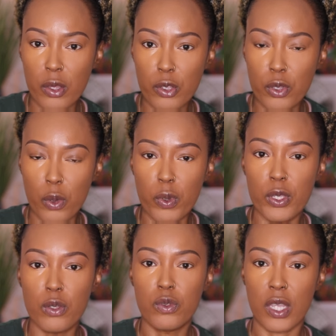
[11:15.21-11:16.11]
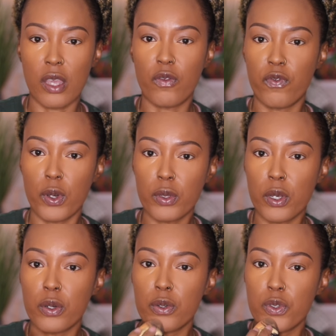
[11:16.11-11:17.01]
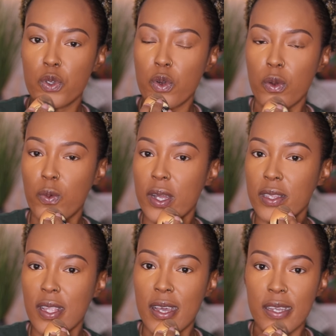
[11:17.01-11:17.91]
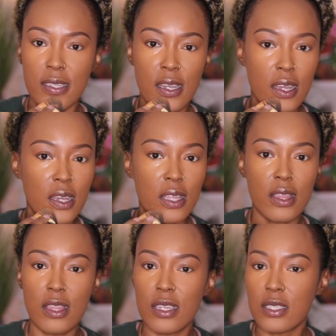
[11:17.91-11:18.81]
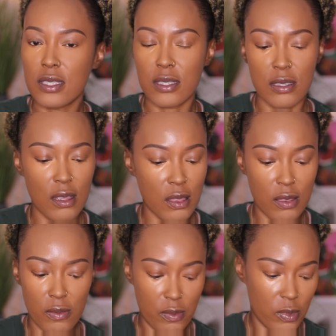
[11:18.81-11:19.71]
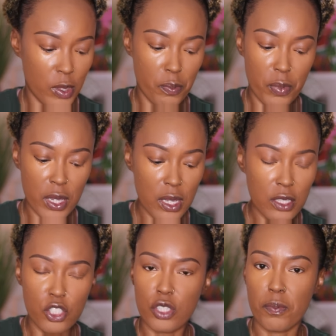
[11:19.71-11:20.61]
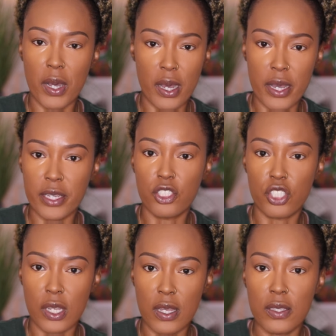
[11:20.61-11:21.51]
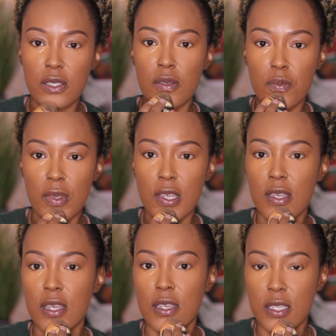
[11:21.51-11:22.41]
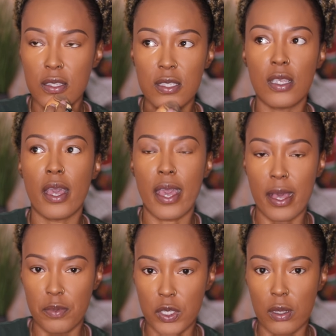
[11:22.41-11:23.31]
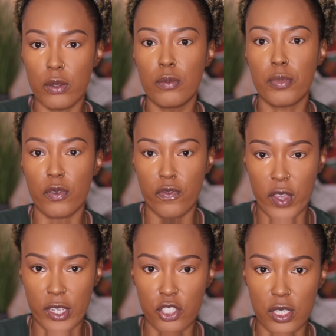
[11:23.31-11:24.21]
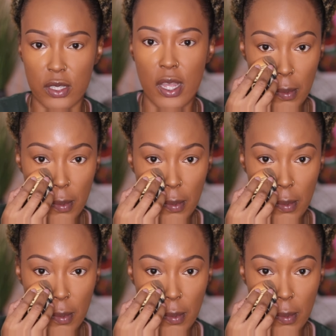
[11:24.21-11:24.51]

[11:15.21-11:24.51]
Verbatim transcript: You know, when you take photos or whatnot, this, the peach pie shade to me is absolute perfection.